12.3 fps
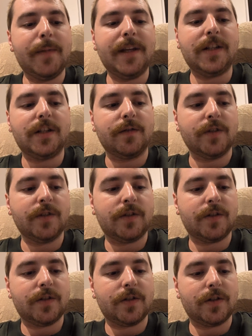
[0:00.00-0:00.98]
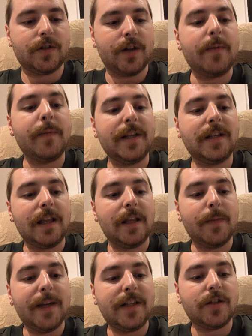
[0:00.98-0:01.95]
midst
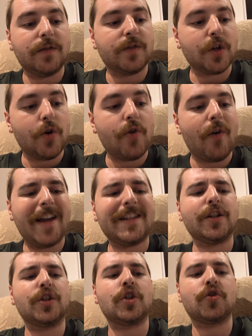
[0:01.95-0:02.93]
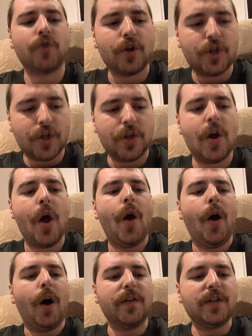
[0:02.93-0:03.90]
of so great a destruction
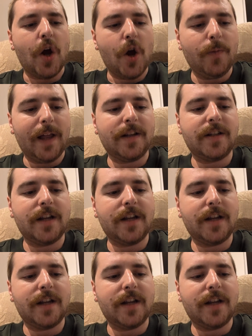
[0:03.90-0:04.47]
of his homeland,